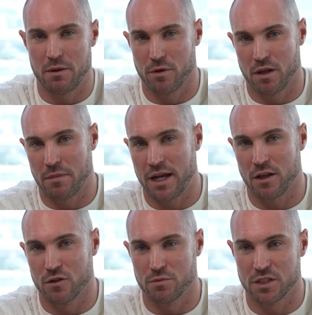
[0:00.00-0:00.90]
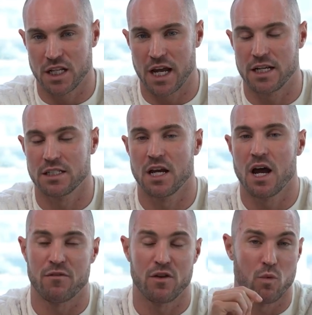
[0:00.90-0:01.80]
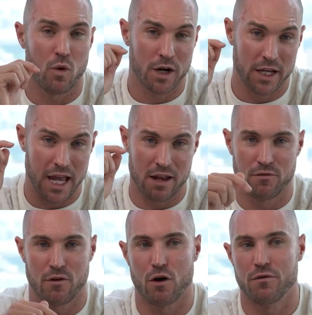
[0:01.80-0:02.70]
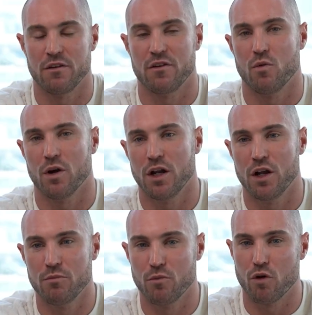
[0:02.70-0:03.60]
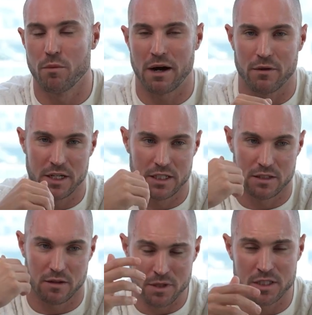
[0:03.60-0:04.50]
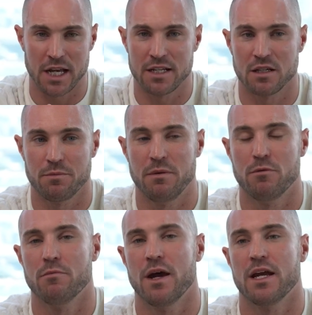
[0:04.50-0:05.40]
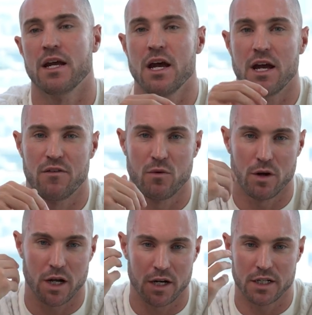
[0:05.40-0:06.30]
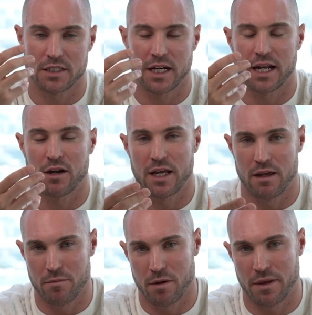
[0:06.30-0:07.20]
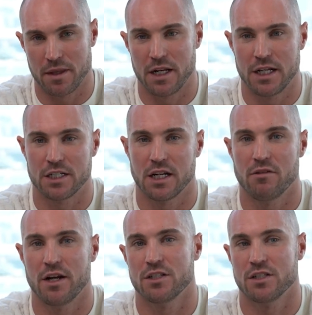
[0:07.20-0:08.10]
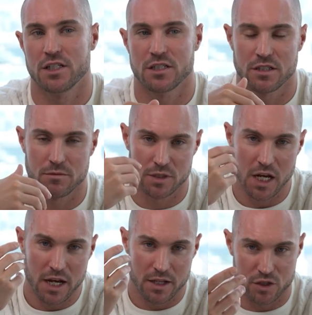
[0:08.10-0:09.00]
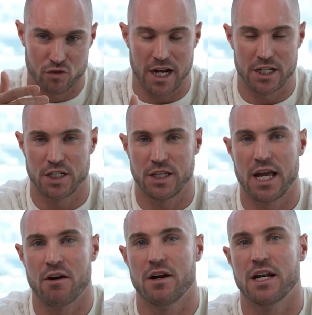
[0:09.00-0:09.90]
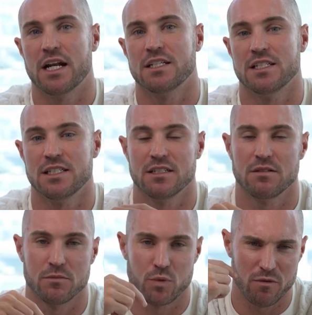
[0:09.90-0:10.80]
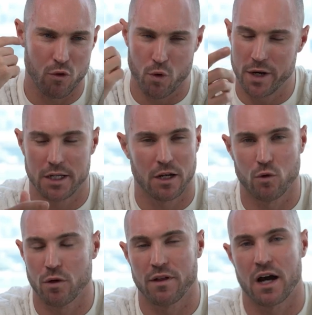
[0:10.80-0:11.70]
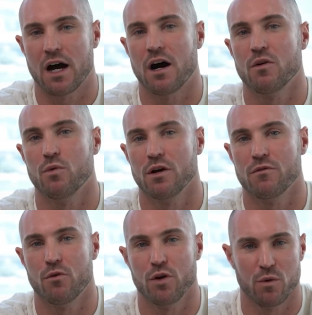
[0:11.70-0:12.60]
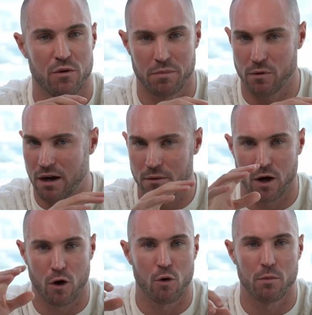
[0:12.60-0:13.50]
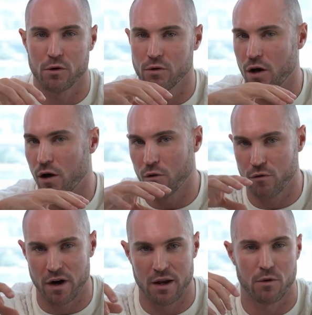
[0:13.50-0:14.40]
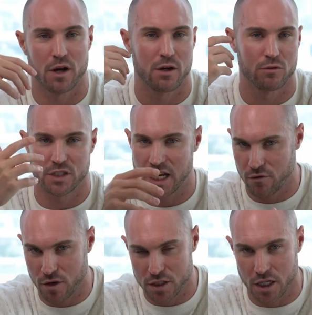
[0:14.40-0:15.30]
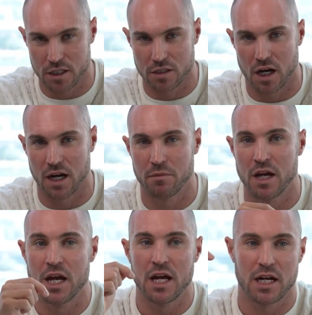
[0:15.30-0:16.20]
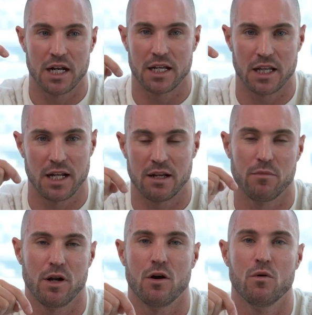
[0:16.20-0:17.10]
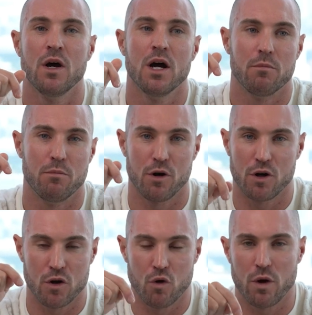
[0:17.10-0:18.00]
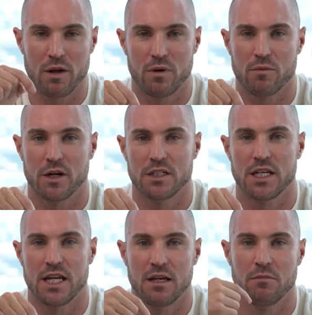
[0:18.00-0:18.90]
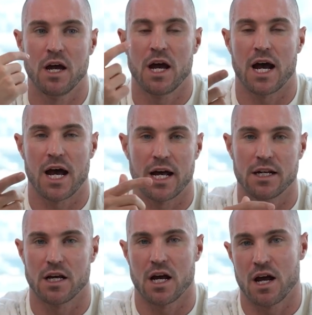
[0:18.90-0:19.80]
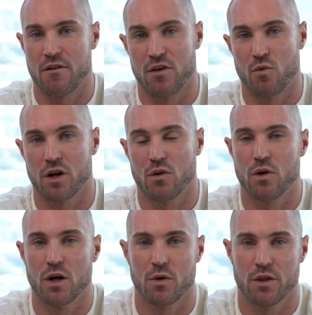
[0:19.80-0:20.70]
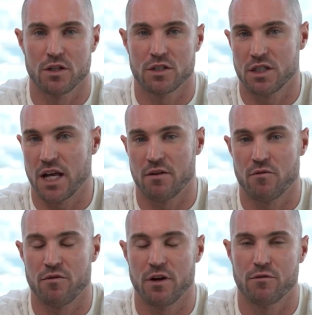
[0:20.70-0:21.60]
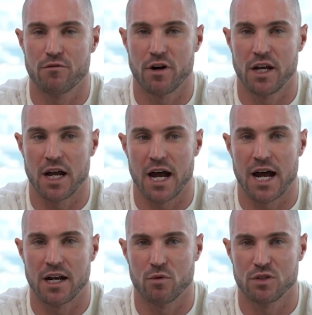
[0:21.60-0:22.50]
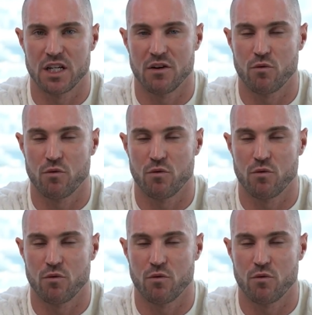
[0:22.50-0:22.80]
people that make those mistakes. If you want to get involved, if you want to learn more about these mistakes that people make, if you want to understand how to implement the lead generation systems, the strategy and the area analysis systems, we've already done all of that hard work for you. We've built out the whole model, the whole framework. It will save you a ton of time. Click the link below, book a call in with my team, and if you want to work with us, then feel free, and we'll see